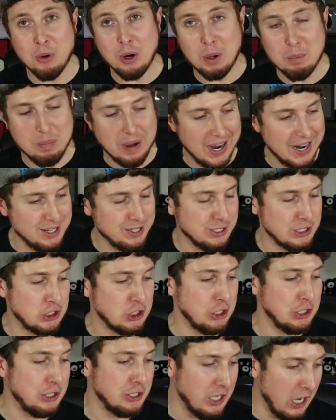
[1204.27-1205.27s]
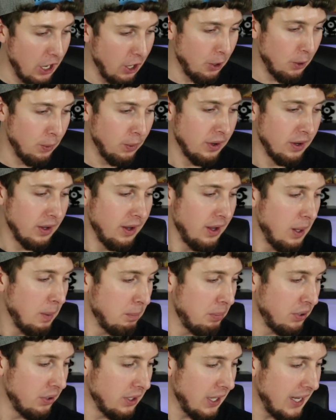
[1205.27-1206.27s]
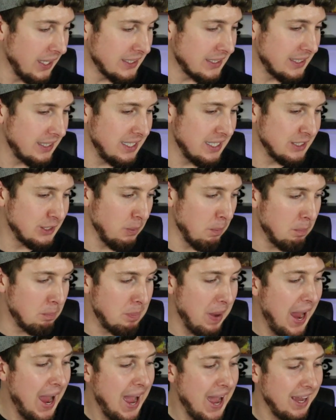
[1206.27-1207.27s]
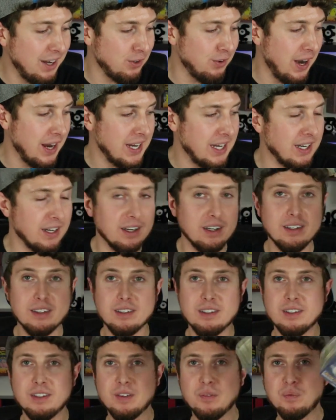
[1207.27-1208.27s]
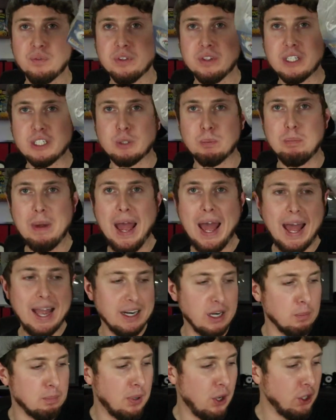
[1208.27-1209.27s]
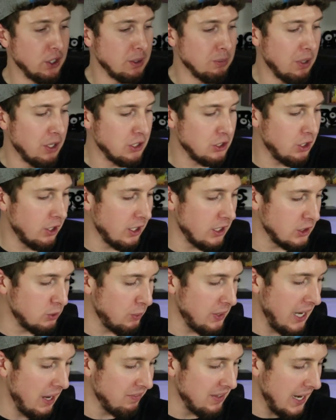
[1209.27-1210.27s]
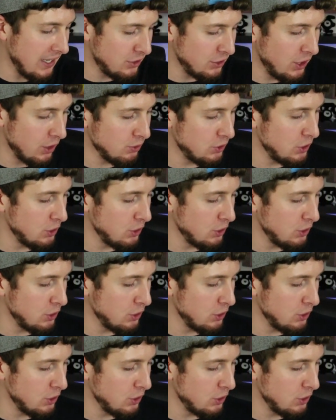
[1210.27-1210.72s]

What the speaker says: more binders to go, plus this bag right here. This bag of Pokemon cards, we have that to go